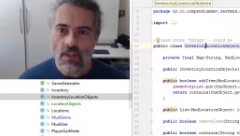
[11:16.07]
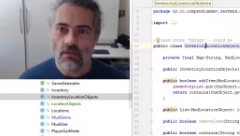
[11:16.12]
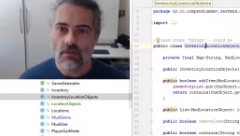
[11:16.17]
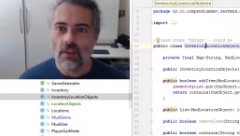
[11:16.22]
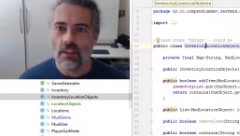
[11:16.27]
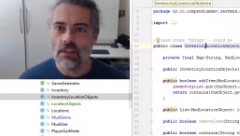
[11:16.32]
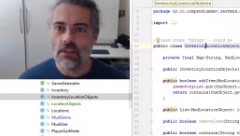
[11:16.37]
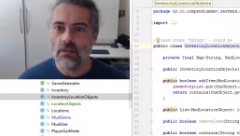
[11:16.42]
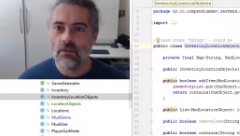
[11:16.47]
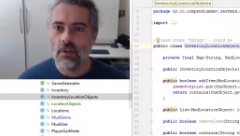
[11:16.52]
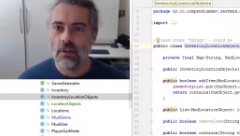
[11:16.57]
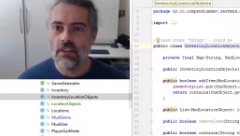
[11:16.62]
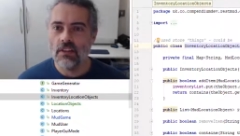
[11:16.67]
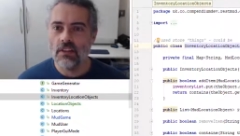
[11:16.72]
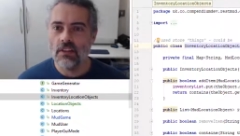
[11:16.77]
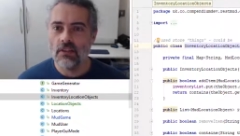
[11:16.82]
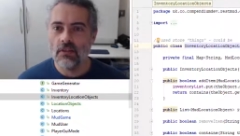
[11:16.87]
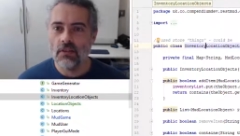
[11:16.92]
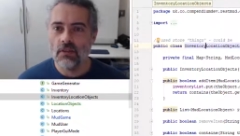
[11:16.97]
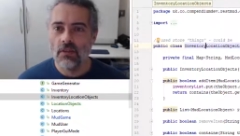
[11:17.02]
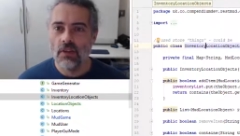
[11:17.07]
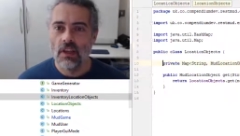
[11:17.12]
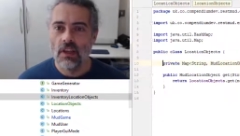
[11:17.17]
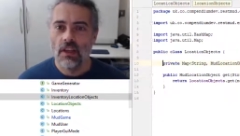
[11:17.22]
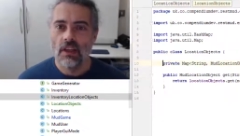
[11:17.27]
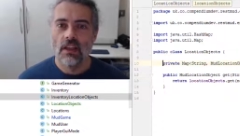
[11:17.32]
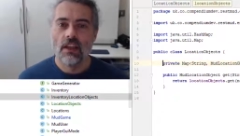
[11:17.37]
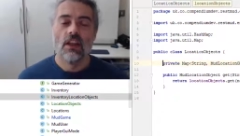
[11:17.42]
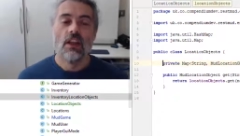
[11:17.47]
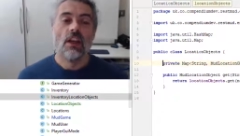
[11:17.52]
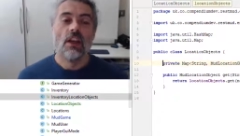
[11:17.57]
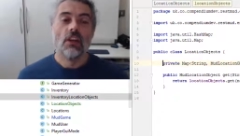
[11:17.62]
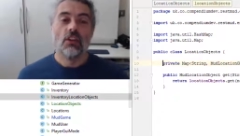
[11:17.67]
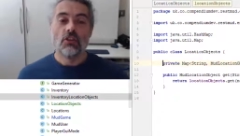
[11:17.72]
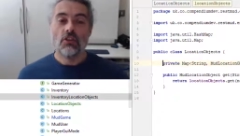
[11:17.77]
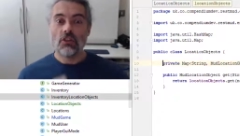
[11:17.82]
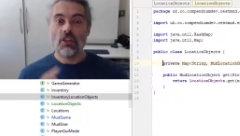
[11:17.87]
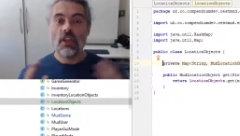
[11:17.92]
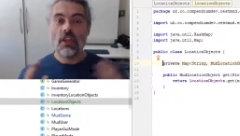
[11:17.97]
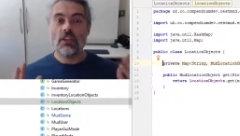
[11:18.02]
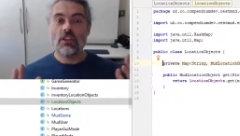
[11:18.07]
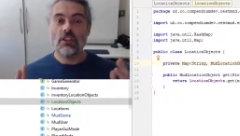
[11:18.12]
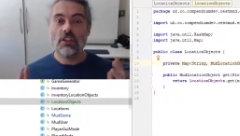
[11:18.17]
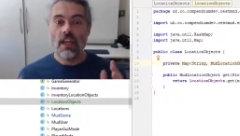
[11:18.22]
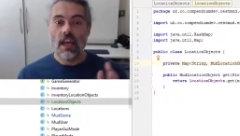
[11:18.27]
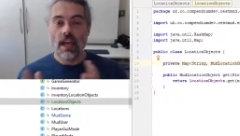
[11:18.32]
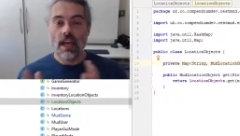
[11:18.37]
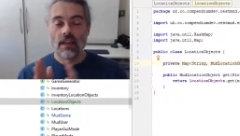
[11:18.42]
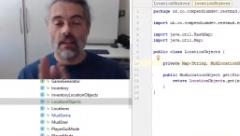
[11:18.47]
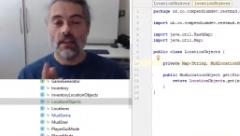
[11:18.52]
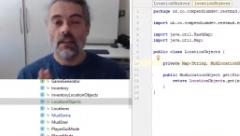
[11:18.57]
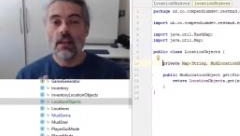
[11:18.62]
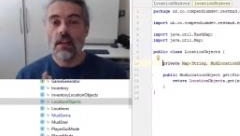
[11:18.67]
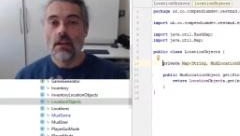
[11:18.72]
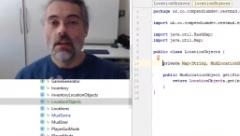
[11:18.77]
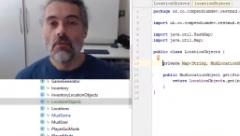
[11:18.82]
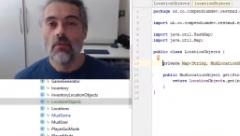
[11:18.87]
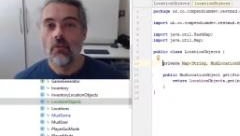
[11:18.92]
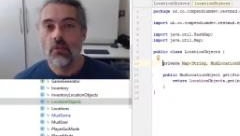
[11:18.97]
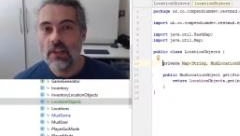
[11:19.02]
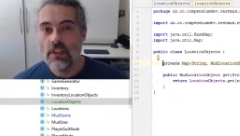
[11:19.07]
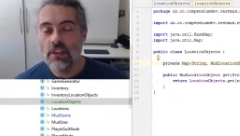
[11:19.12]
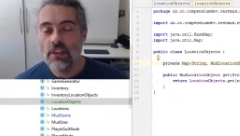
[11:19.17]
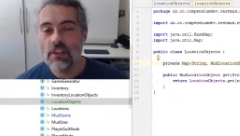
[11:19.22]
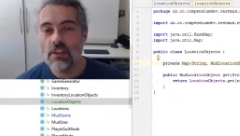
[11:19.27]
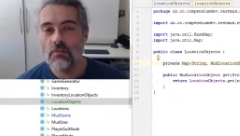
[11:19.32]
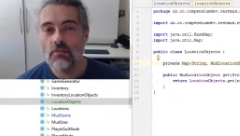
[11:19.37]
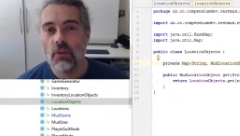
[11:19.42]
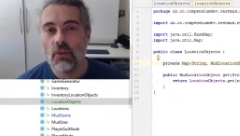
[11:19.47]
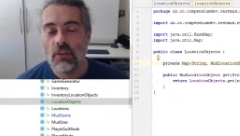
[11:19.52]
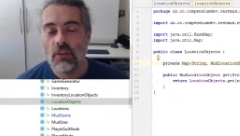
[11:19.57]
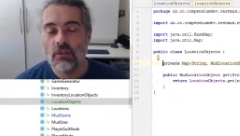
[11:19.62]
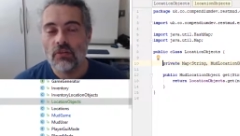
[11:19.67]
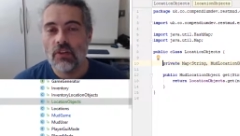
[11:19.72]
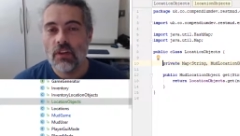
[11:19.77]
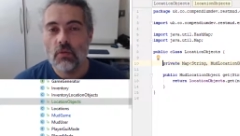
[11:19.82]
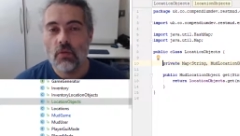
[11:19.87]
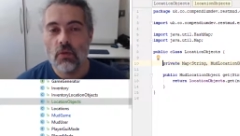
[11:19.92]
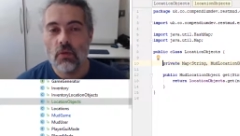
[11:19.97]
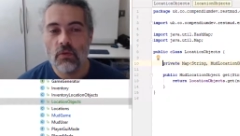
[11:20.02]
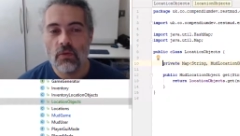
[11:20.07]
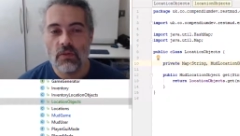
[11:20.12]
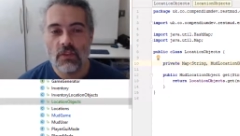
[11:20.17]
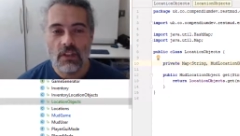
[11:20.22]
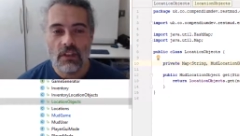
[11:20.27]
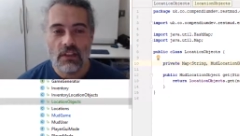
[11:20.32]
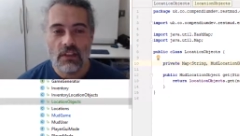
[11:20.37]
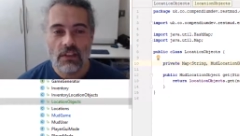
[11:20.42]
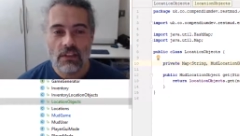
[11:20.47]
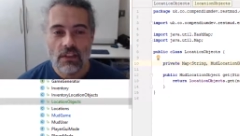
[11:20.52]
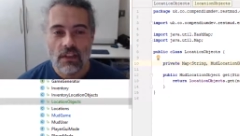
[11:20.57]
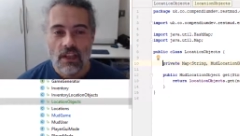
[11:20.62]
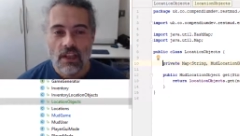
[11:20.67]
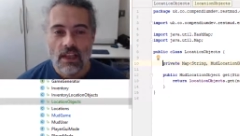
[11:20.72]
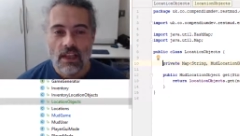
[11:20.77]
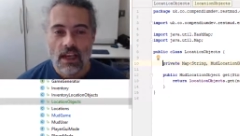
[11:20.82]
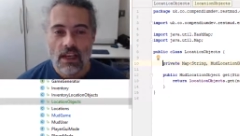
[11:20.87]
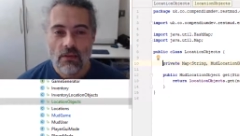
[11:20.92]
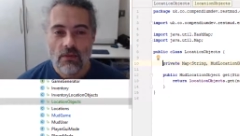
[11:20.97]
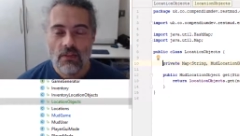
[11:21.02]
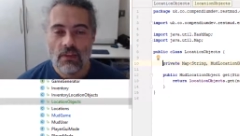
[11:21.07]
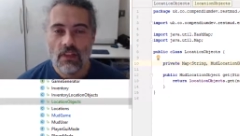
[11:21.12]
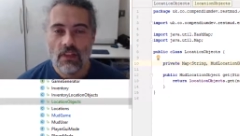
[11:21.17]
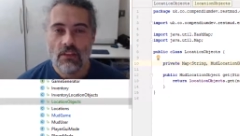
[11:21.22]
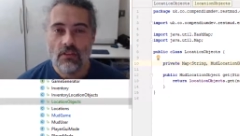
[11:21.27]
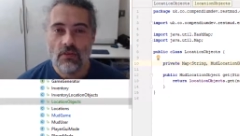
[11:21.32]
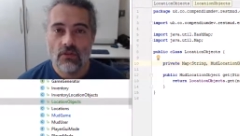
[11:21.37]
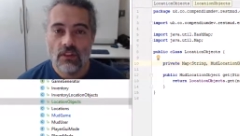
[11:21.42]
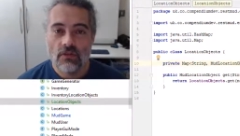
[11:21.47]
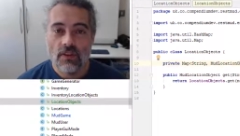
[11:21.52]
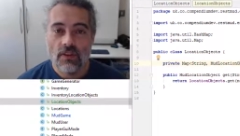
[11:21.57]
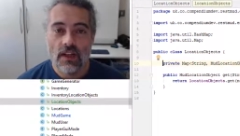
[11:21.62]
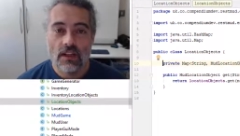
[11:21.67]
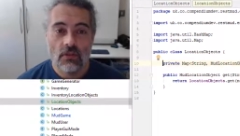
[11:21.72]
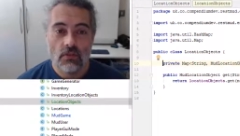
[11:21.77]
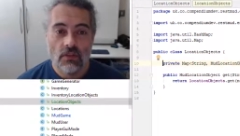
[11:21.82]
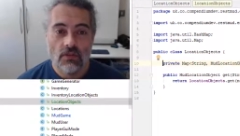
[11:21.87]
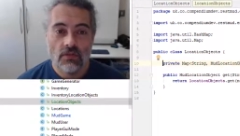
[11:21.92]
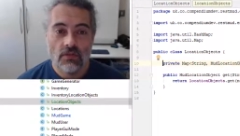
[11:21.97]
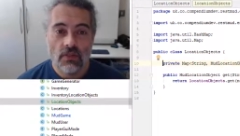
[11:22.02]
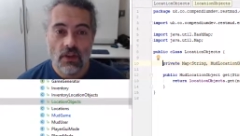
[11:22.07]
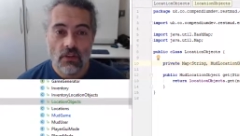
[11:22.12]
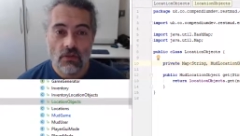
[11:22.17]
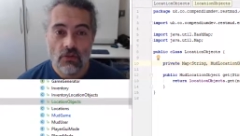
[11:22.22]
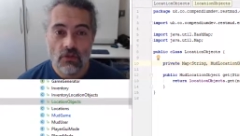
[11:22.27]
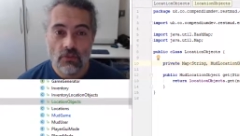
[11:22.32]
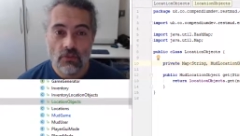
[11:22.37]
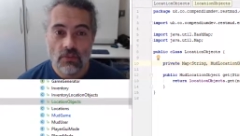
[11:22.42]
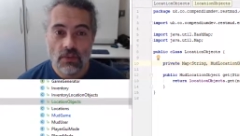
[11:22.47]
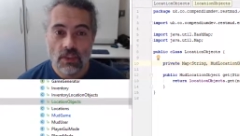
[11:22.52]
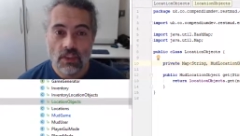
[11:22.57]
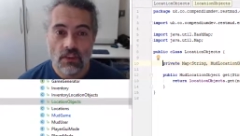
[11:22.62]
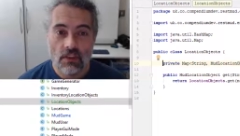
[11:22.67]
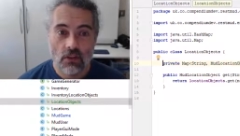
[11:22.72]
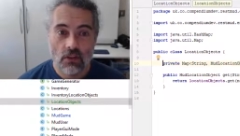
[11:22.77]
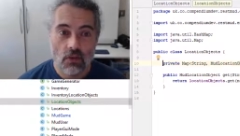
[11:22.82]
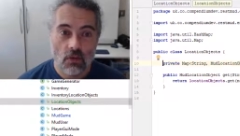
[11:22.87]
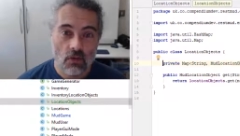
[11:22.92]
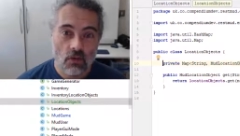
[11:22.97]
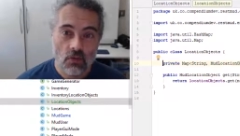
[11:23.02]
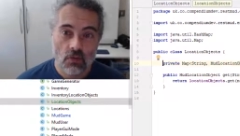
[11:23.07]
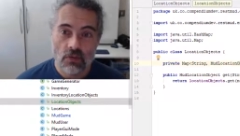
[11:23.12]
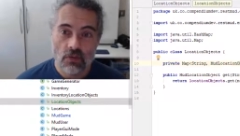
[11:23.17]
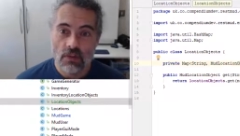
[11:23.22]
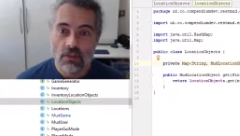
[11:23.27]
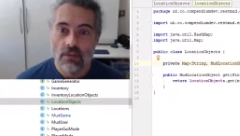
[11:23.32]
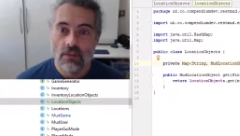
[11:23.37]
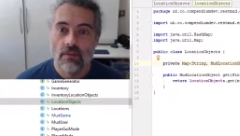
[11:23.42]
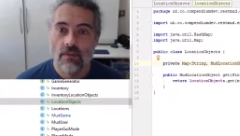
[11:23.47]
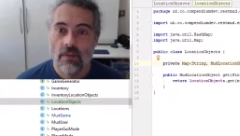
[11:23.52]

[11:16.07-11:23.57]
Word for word: Right, so what I'm going to do, change tact. This is important, right? What we've done is, as we started to refactor, we've found duplicate code.